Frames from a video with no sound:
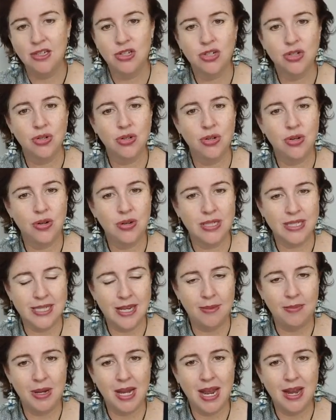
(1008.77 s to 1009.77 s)
to
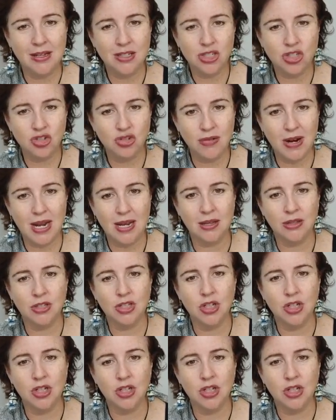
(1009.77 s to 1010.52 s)
summon our strength